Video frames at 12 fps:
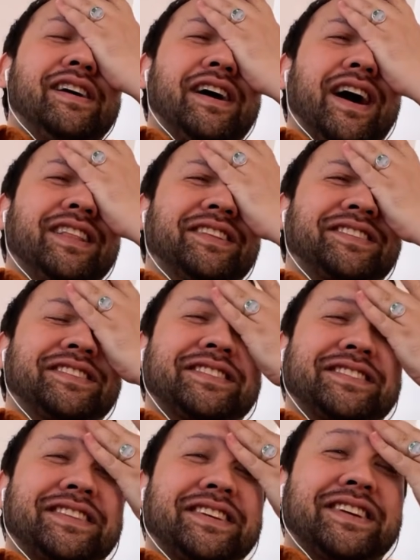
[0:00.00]
I looked
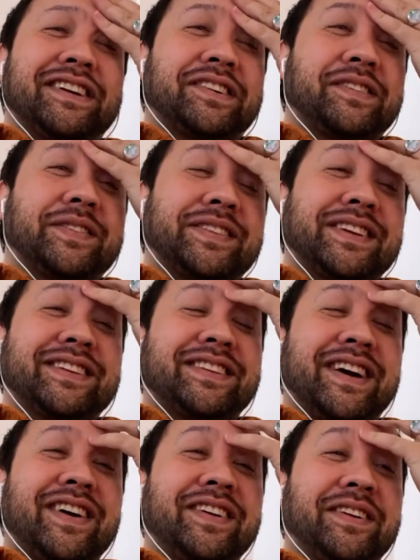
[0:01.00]
at the acoustic
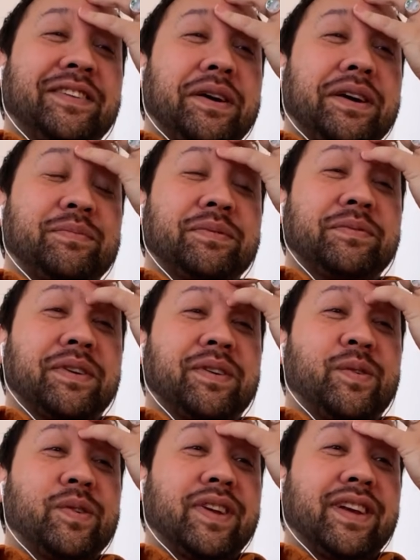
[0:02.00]
guitar and the way I've been
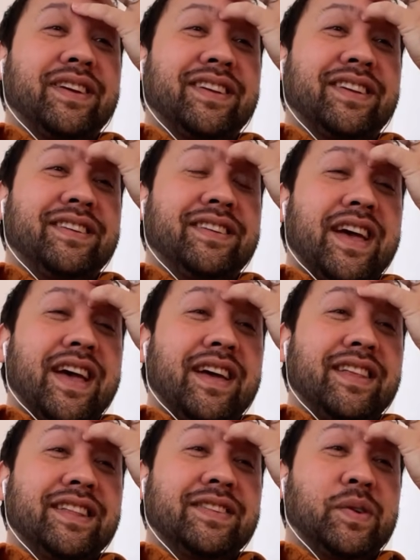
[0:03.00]
recording it
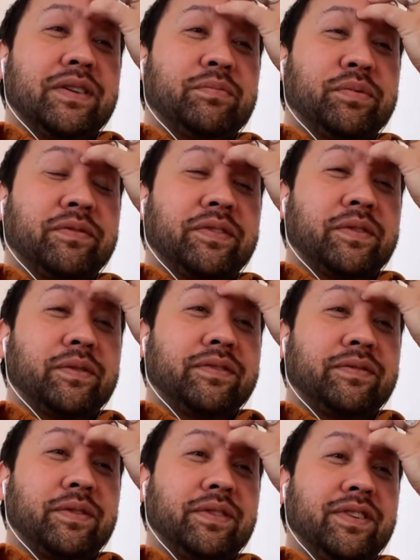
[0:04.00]
and the way I've been recording
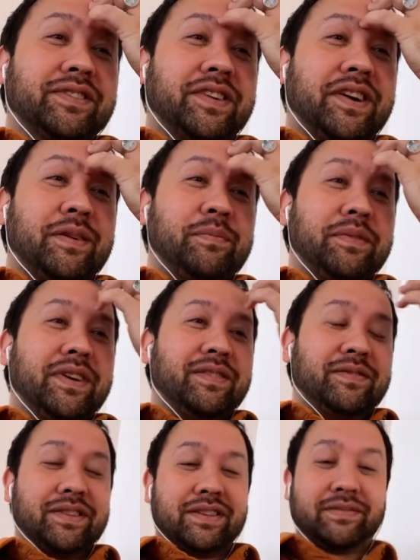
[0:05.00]
for a long time and
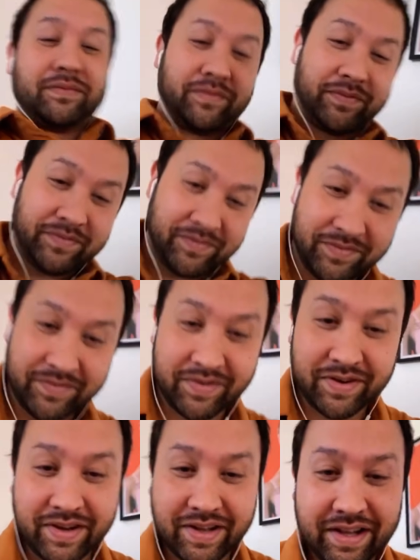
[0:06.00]
really
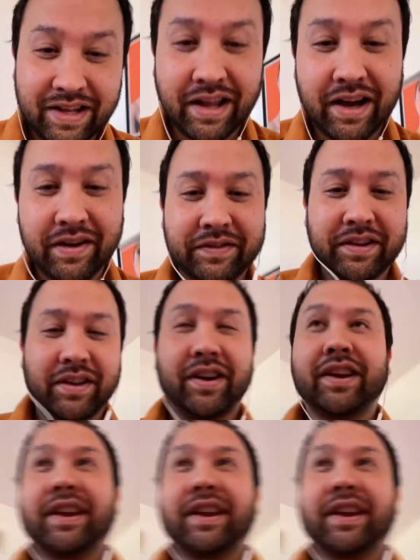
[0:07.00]
laughed a lot.